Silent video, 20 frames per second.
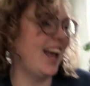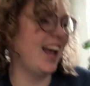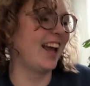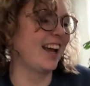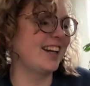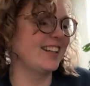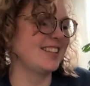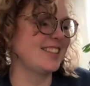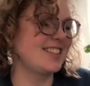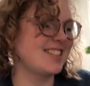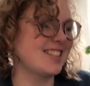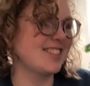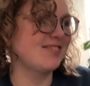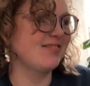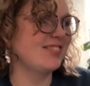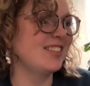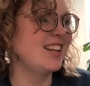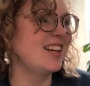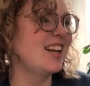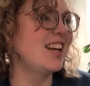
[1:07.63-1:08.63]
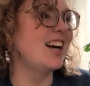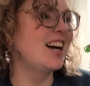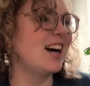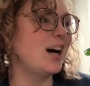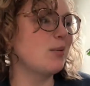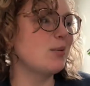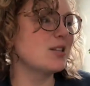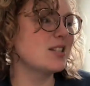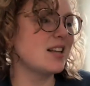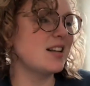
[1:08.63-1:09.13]
And
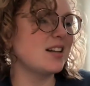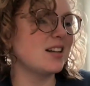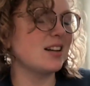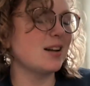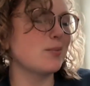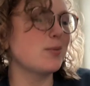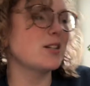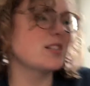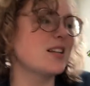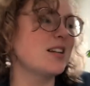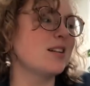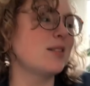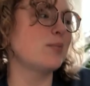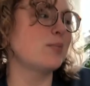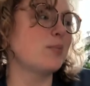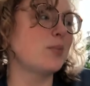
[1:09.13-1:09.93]
I'm excited